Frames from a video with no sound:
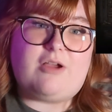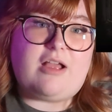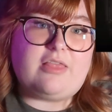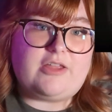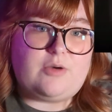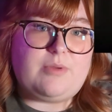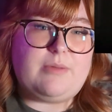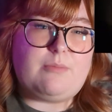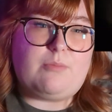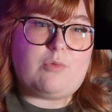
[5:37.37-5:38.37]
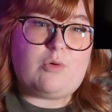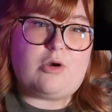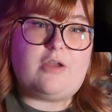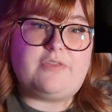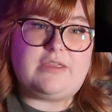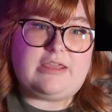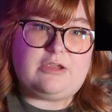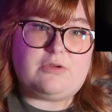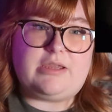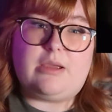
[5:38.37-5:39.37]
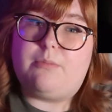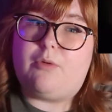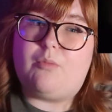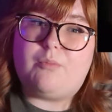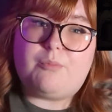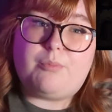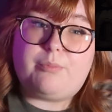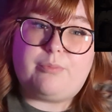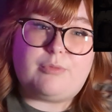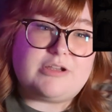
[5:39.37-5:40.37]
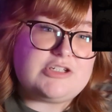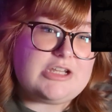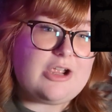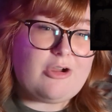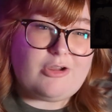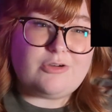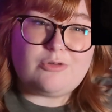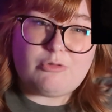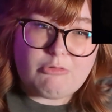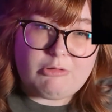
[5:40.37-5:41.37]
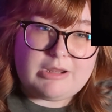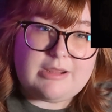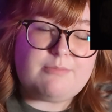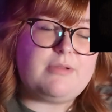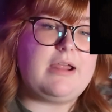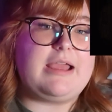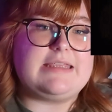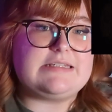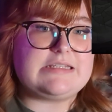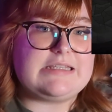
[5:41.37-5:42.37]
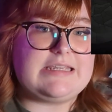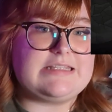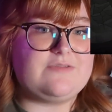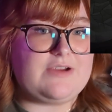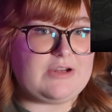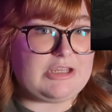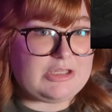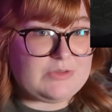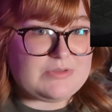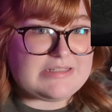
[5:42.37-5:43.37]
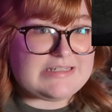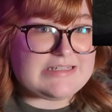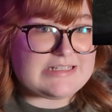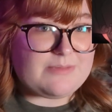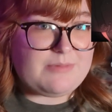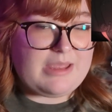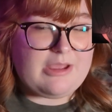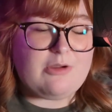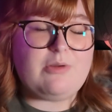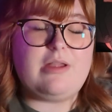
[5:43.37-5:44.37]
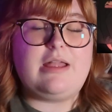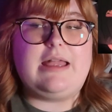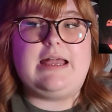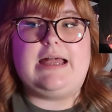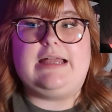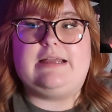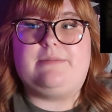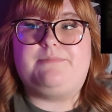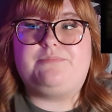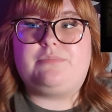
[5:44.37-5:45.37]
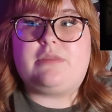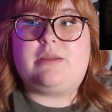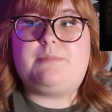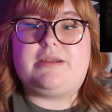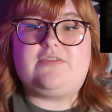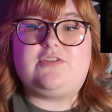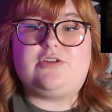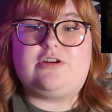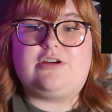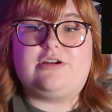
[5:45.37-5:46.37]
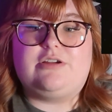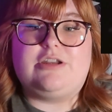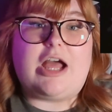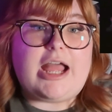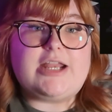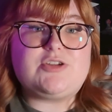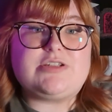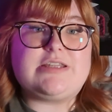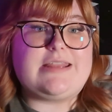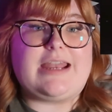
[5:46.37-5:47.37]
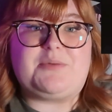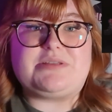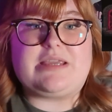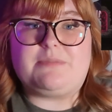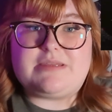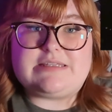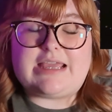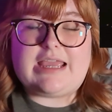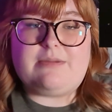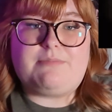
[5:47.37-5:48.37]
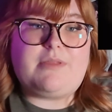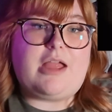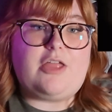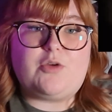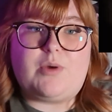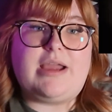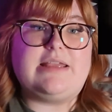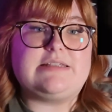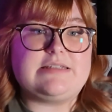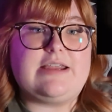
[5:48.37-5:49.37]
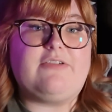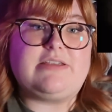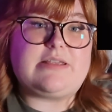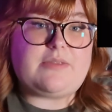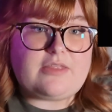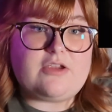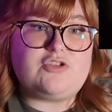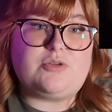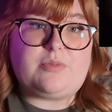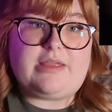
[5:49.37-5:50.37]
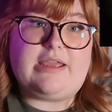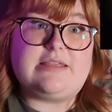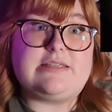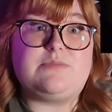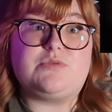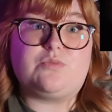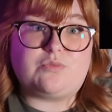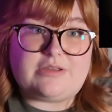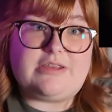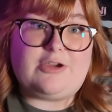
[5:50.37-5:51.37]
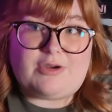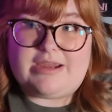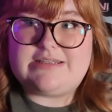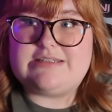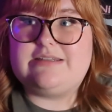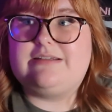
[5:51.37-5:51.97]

a little bit more on the eerie, bridging on gory, but I still think it's very cutesy somehow. But if you're not interested in that, I would skip this game. Otherwise, definitely something that you should play. It seems really great.